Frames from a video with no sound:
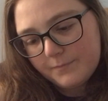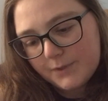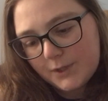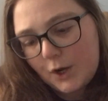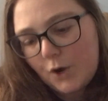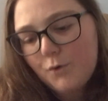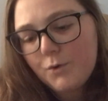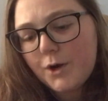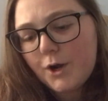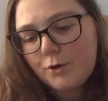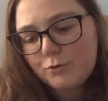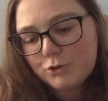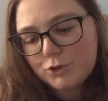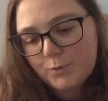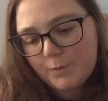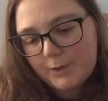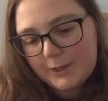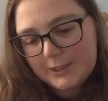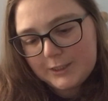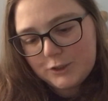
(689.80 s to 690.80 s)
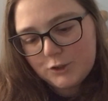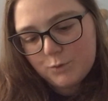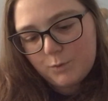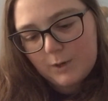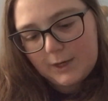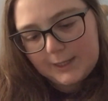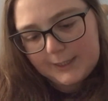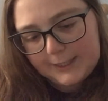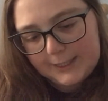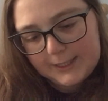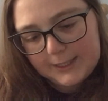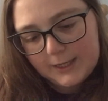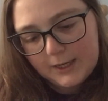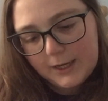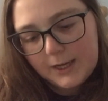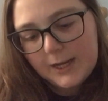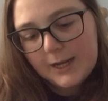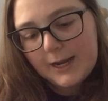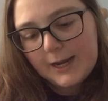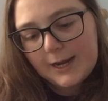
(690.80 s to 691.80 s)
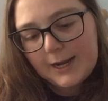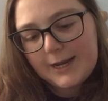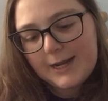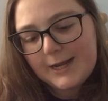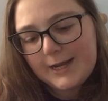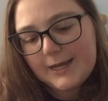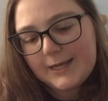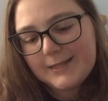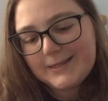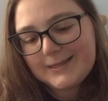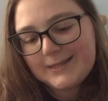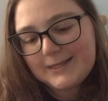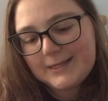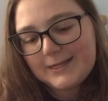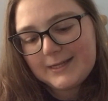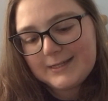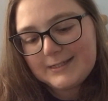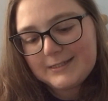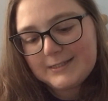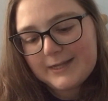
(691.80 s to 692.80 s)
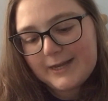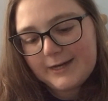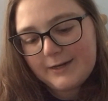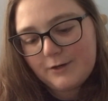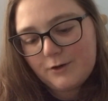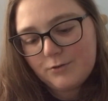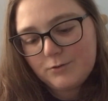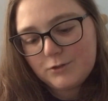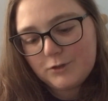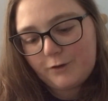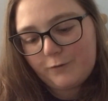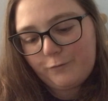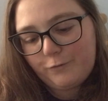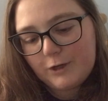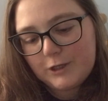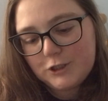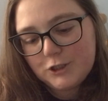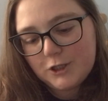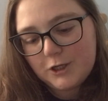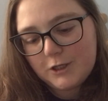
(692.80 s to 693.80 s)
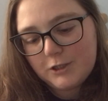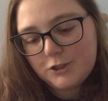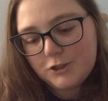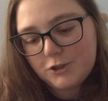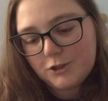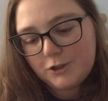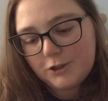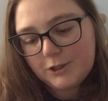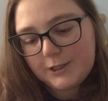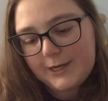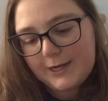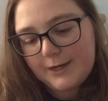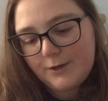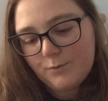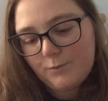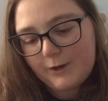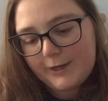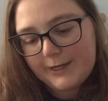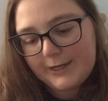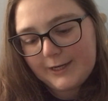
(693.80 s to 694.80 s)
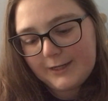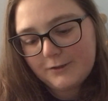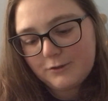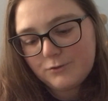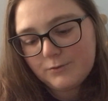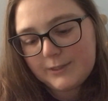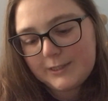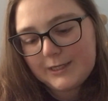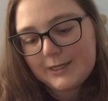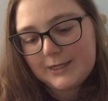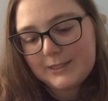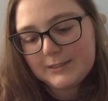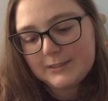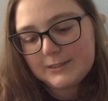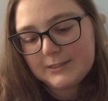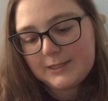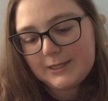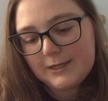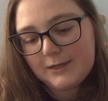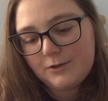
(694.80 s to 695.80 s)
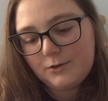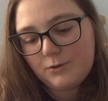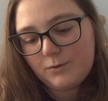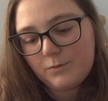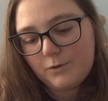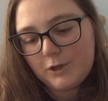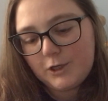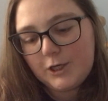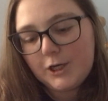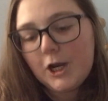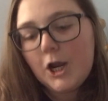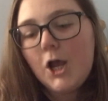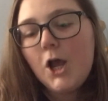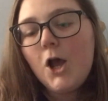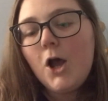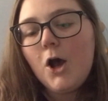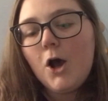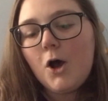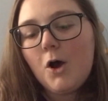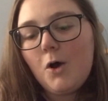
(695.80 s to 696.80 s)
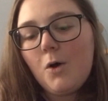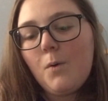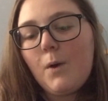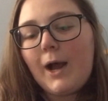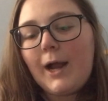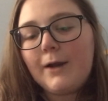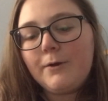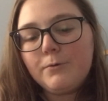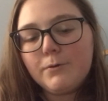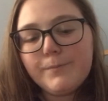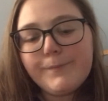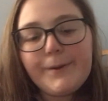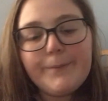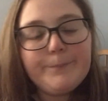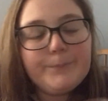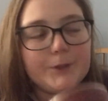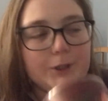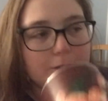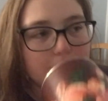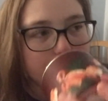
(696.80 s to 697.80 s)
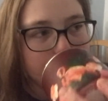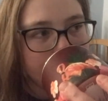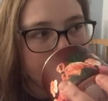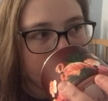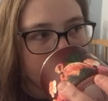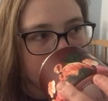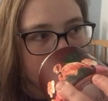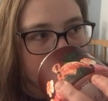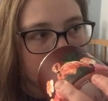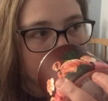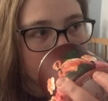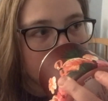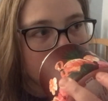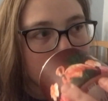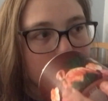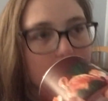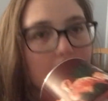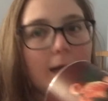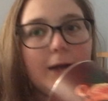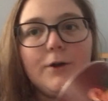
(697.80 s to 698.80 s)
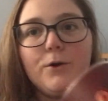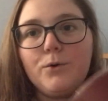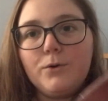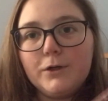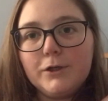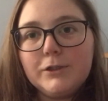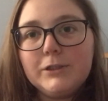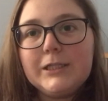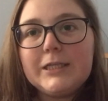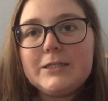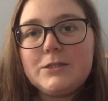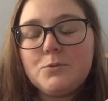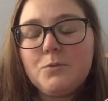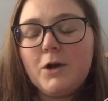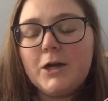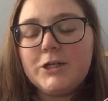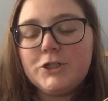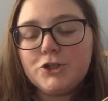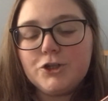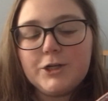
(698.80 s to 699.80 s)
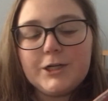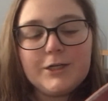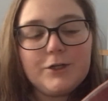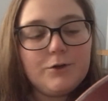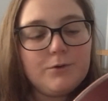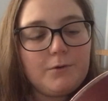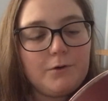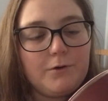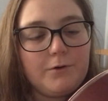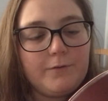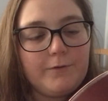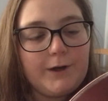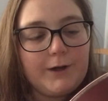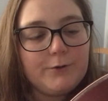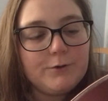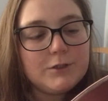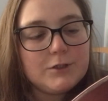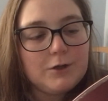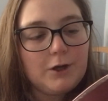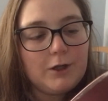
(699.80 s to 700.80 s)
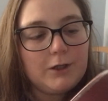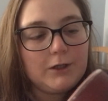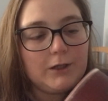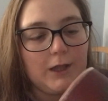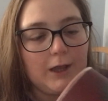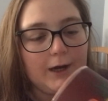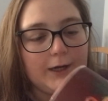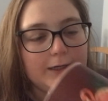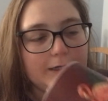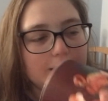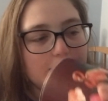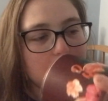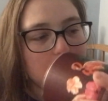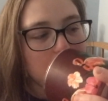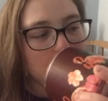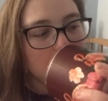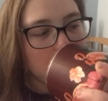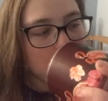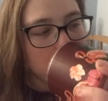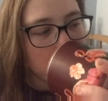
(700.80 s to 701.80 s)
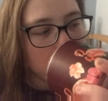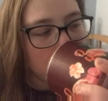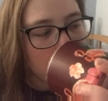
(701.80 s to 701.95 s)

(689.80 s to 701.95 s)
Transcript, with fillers: Oh no, 2020 and the scent notes are fresh cut sugarcane, white nectarine, and sandalwood. Oh, I remember. I ordered this one during coronavirus online, I think.